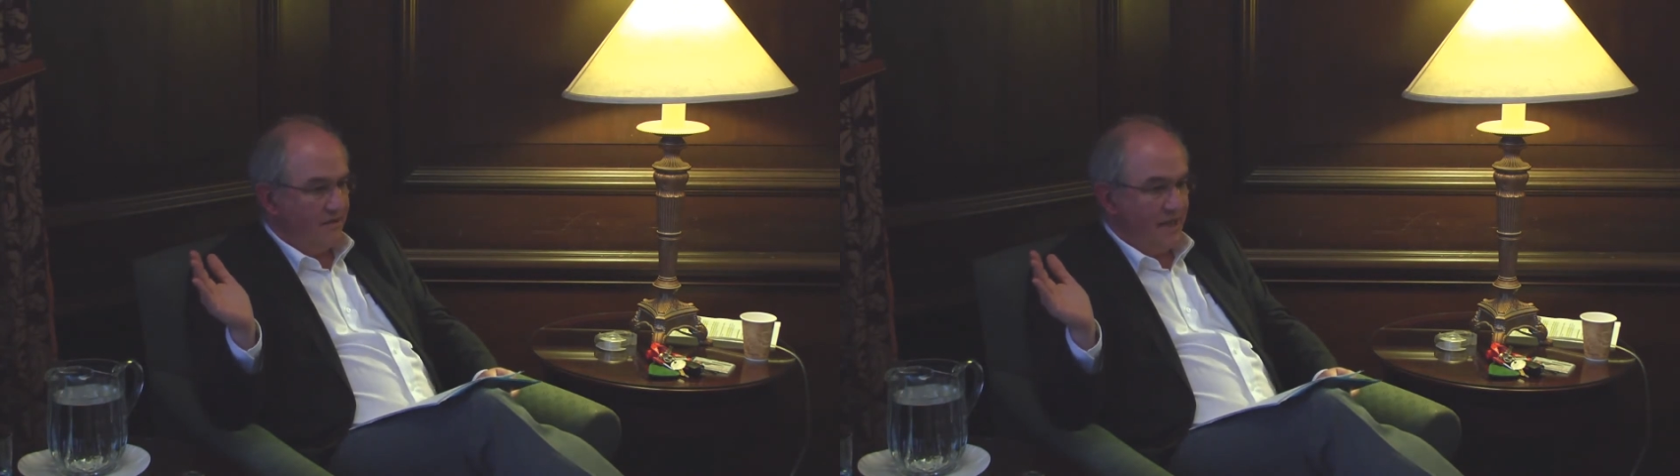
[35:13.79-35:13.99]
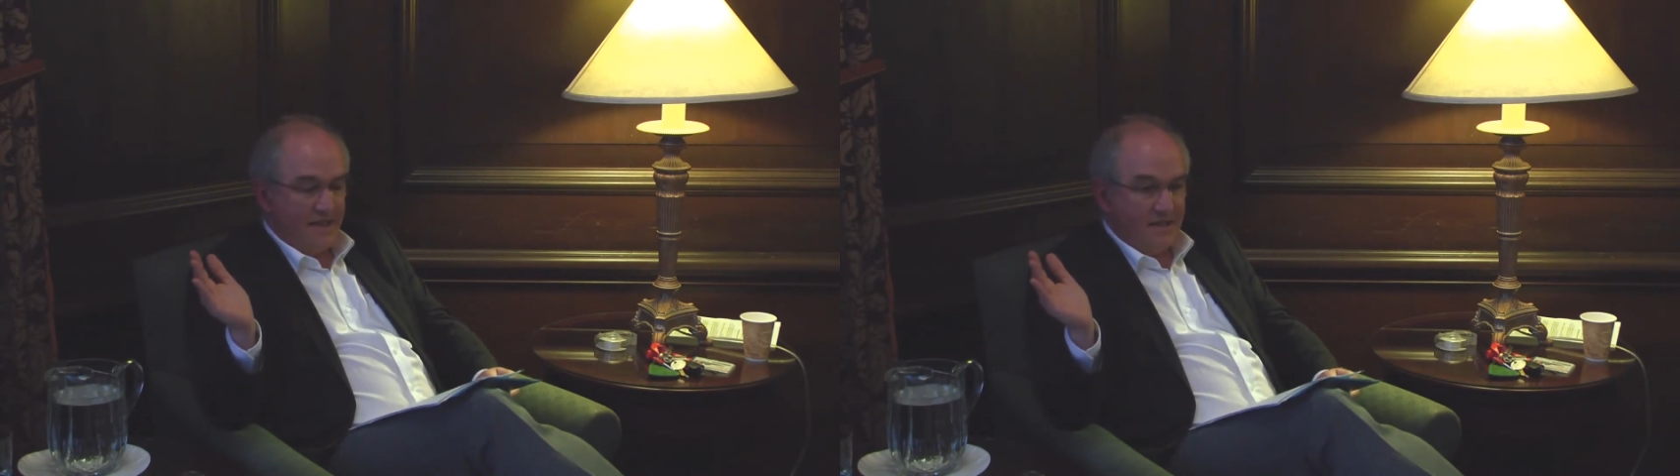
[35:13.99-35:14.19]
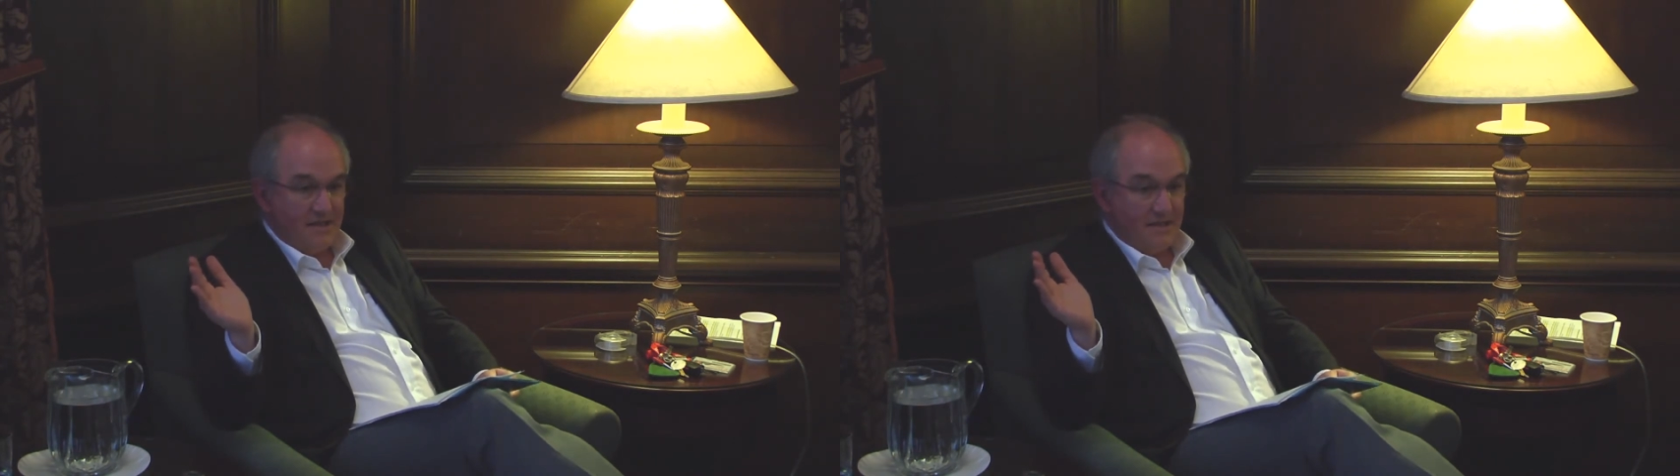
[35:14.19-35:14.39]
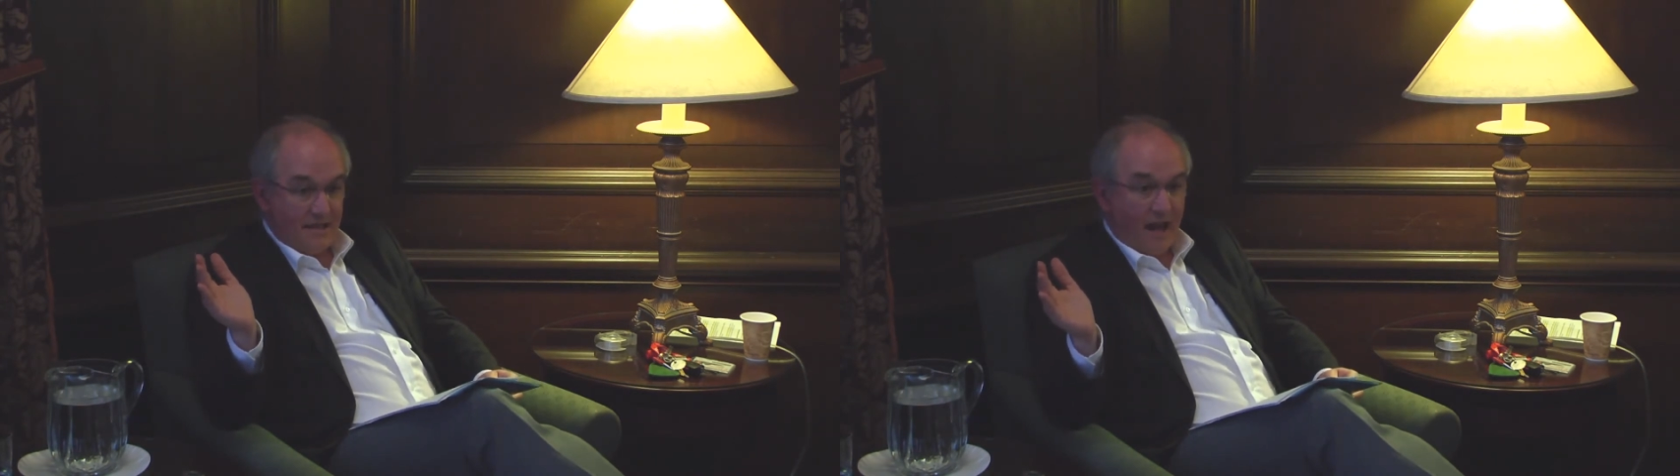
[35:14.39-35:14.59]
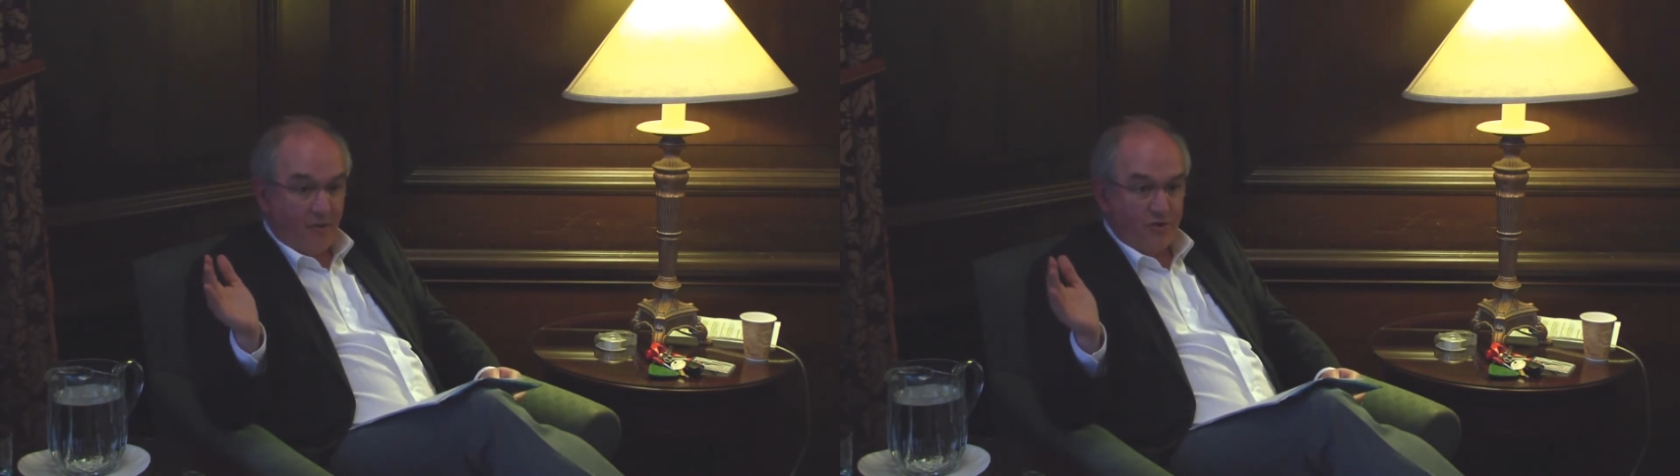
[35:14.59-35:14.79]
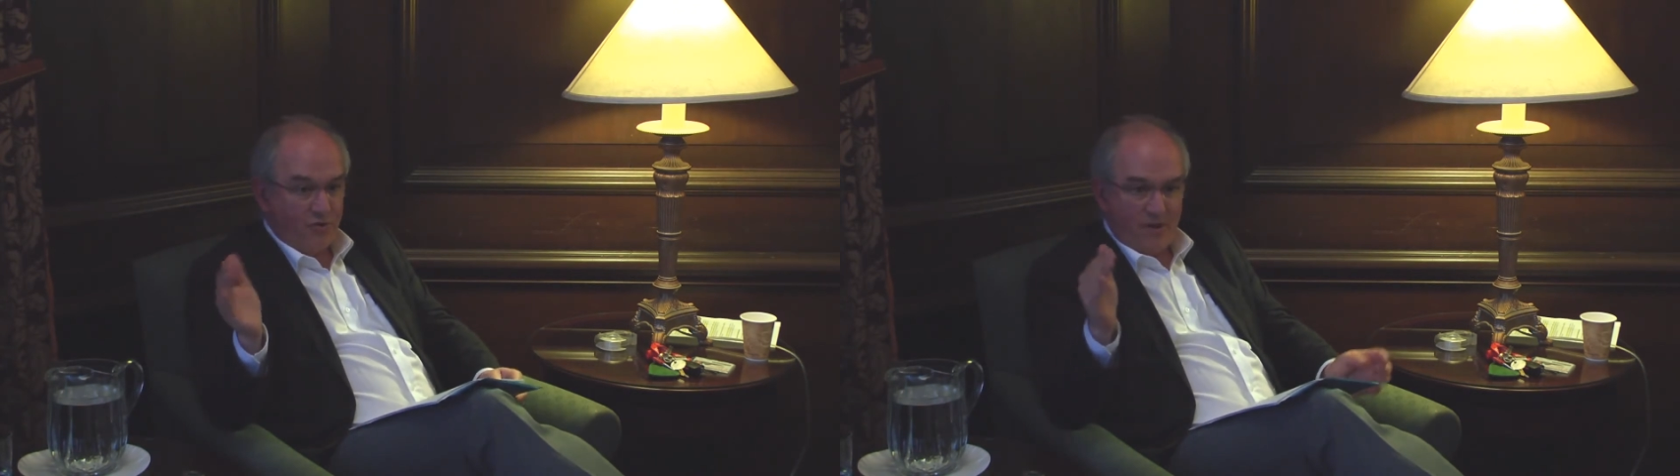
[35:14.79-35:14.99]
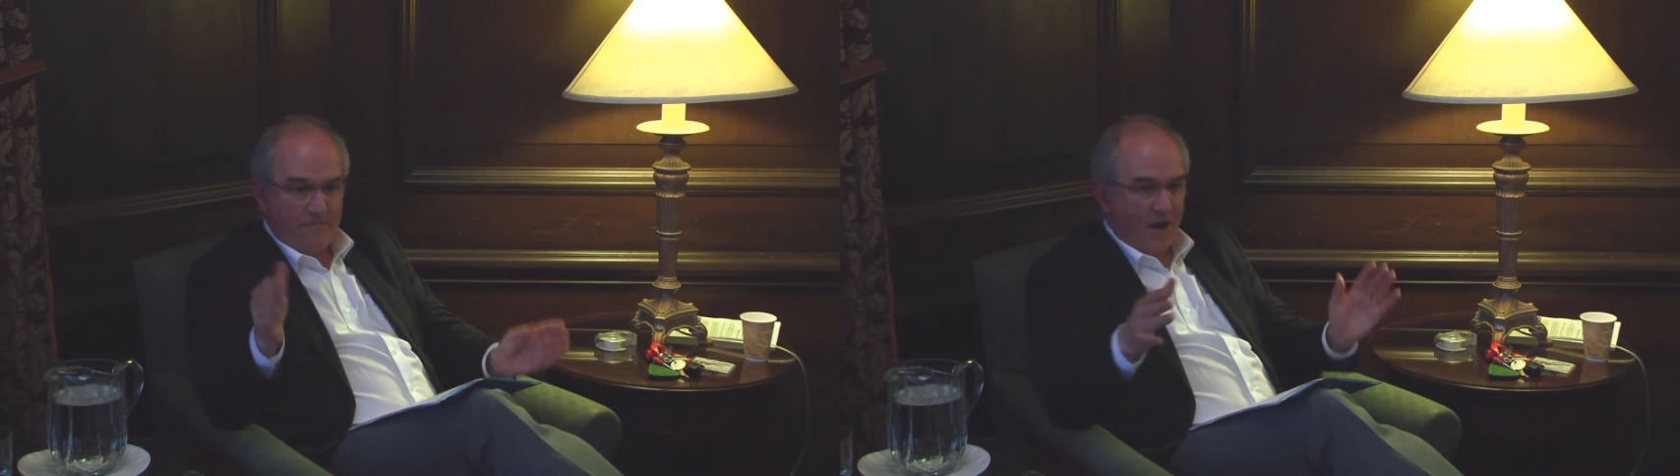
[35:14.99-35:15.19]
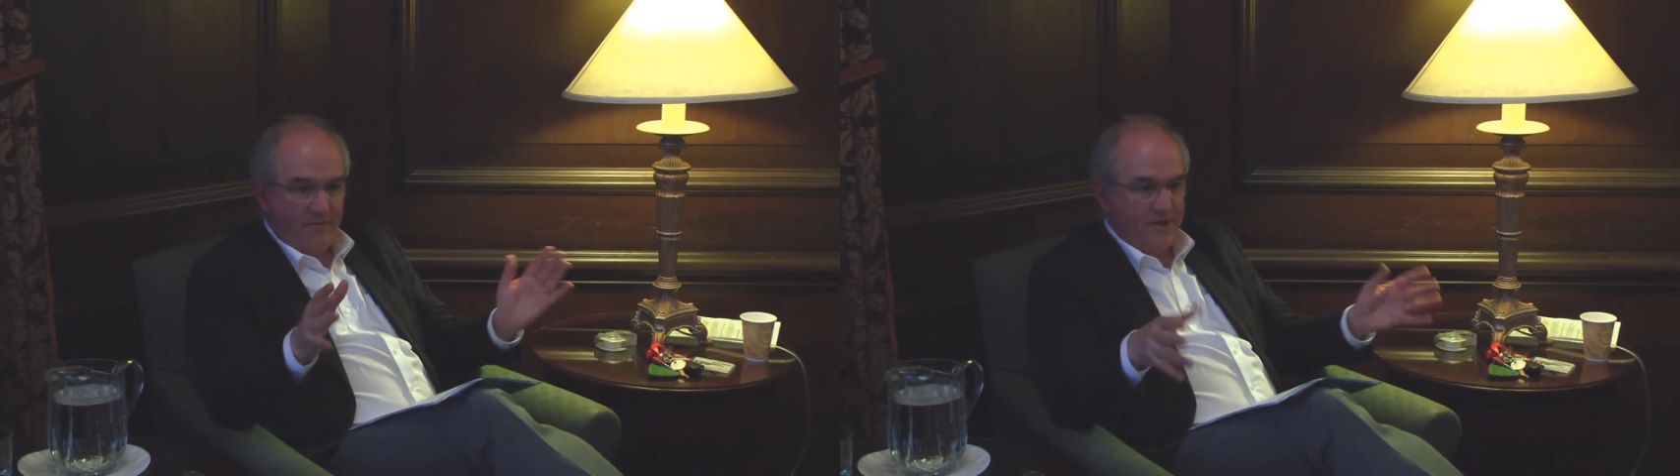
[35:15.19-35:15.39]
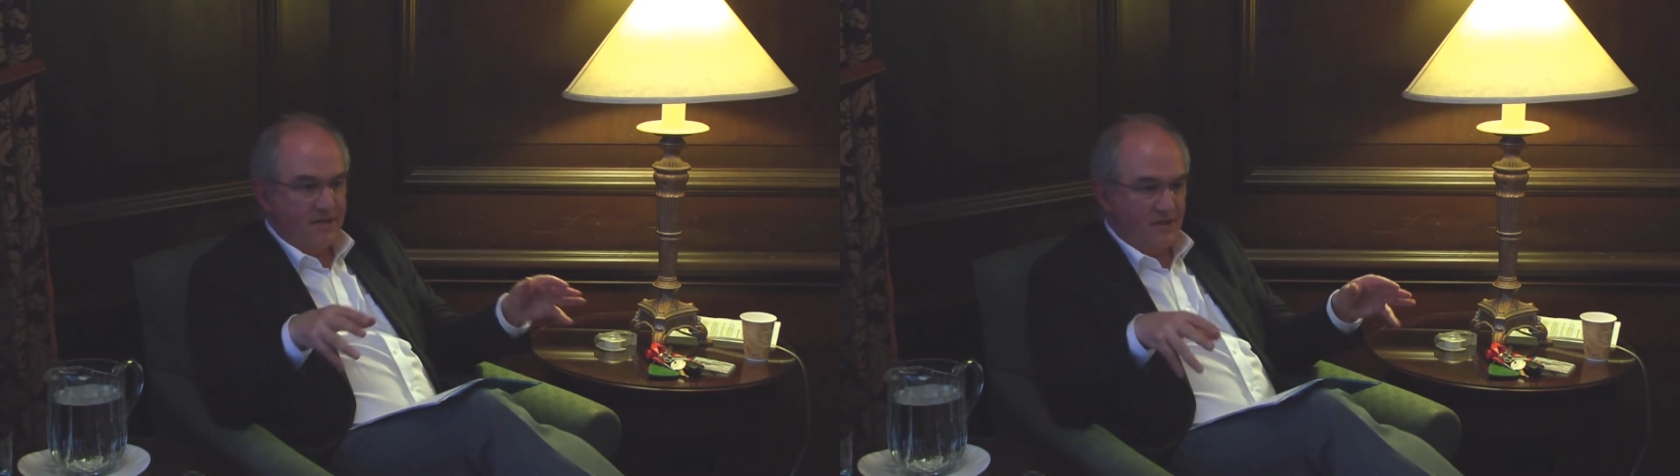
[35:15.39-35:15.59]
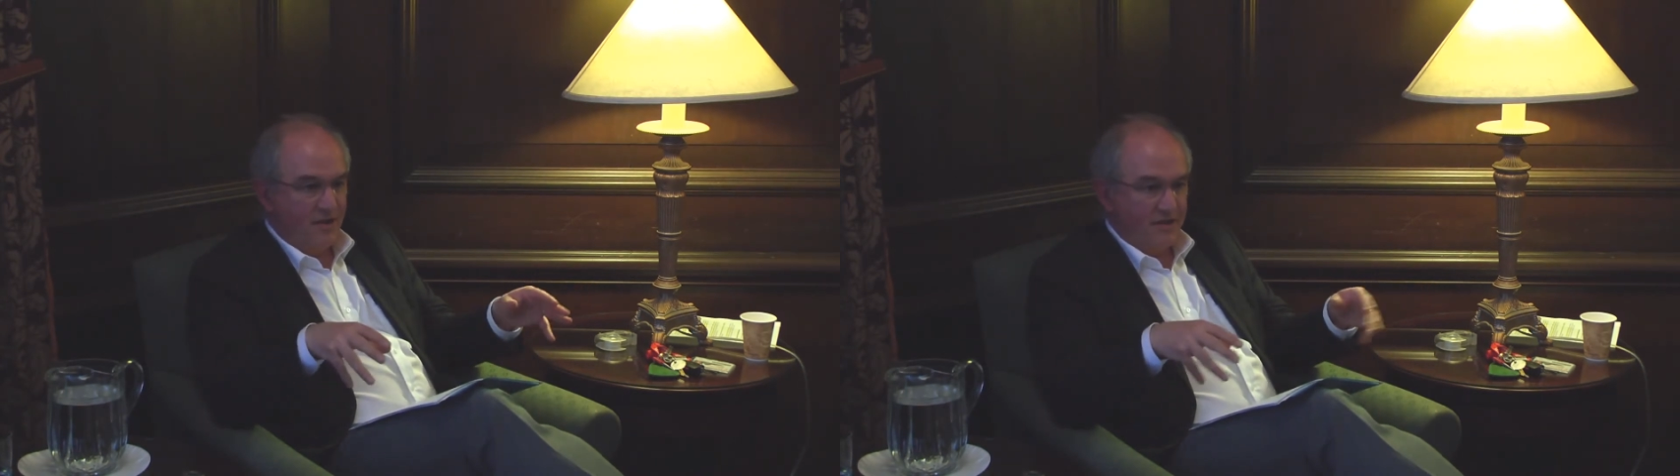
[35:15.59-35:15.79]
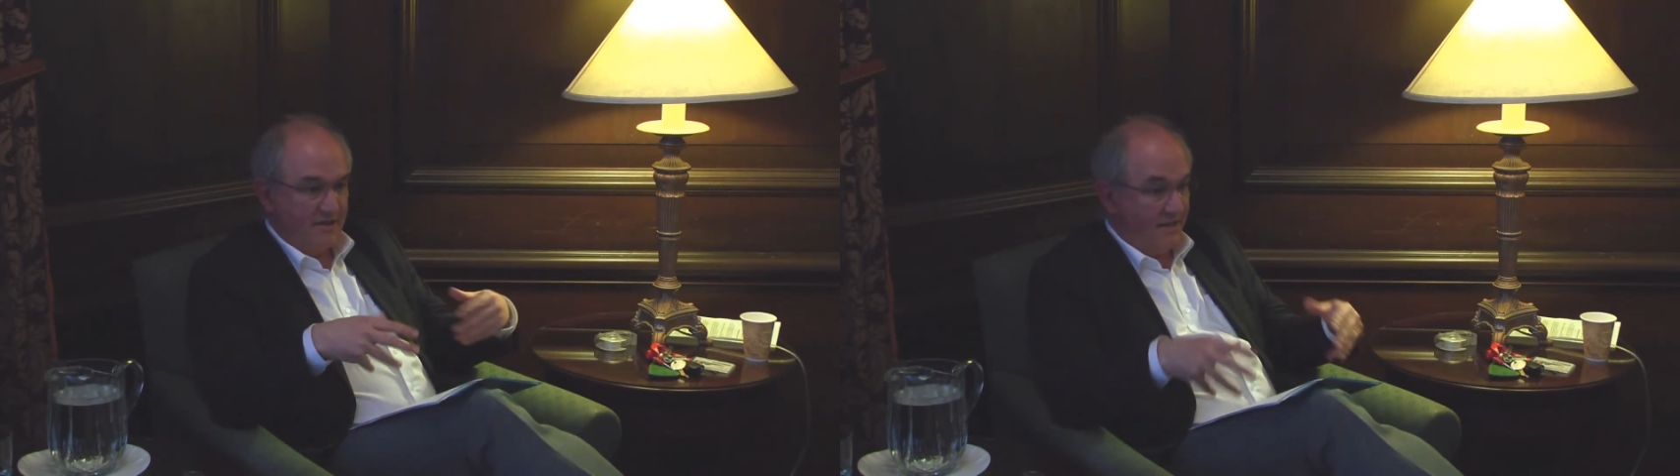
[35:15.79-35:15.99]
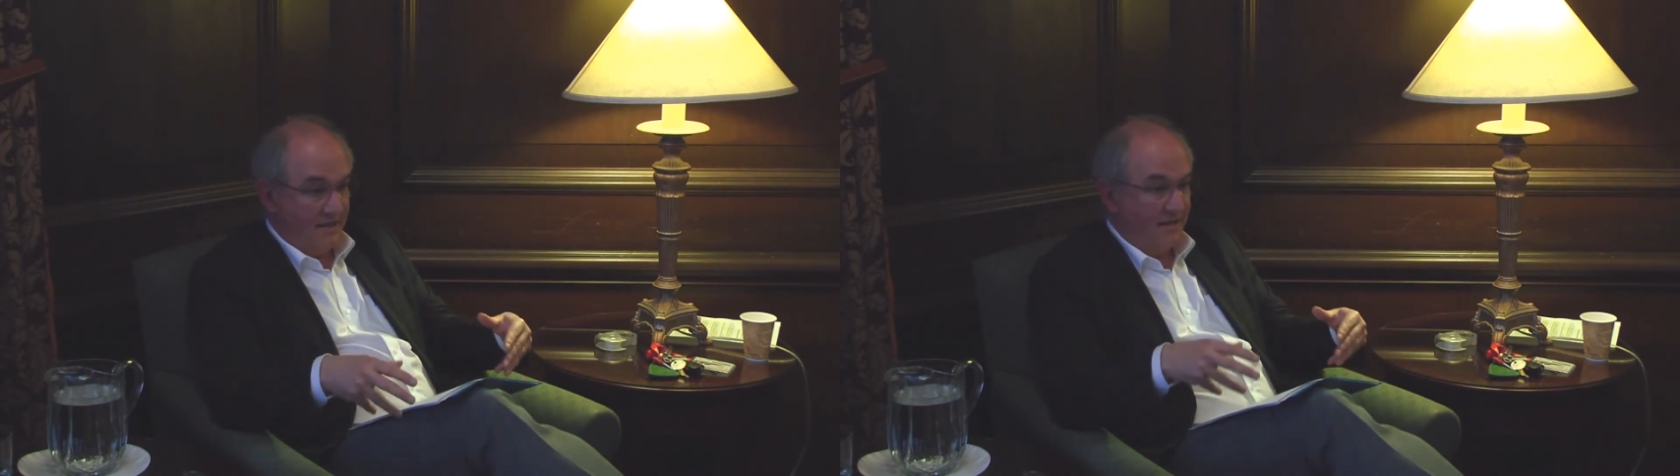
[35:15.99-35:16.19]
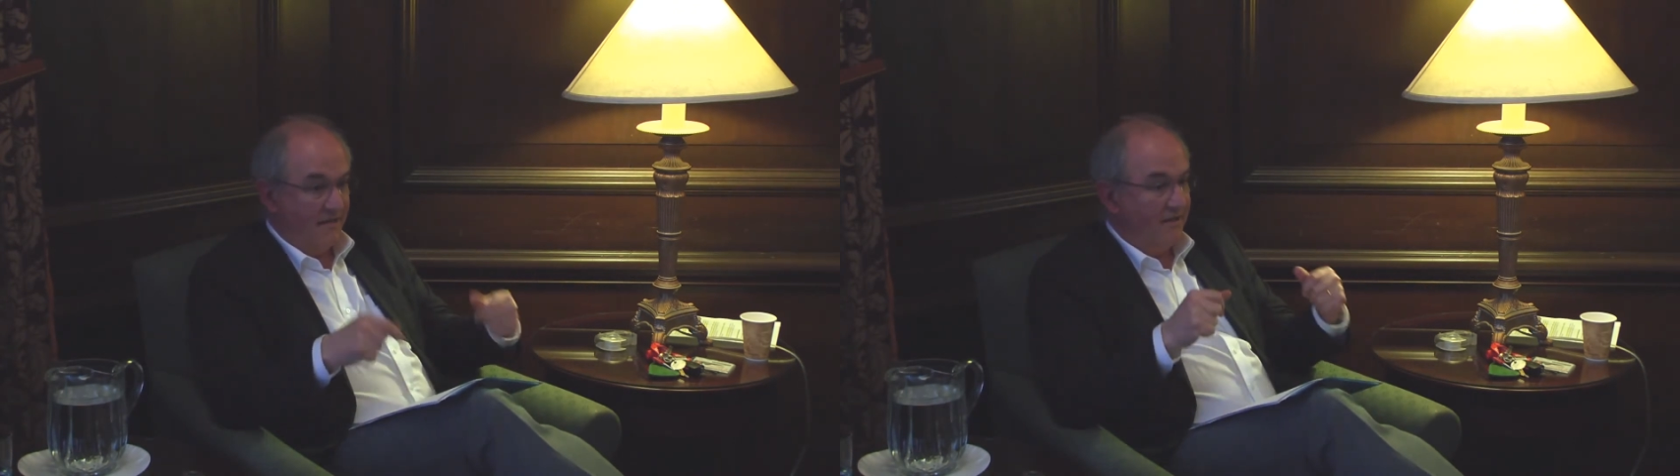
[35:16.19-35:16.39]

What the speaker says: And this is hours where Parliament is not sitting.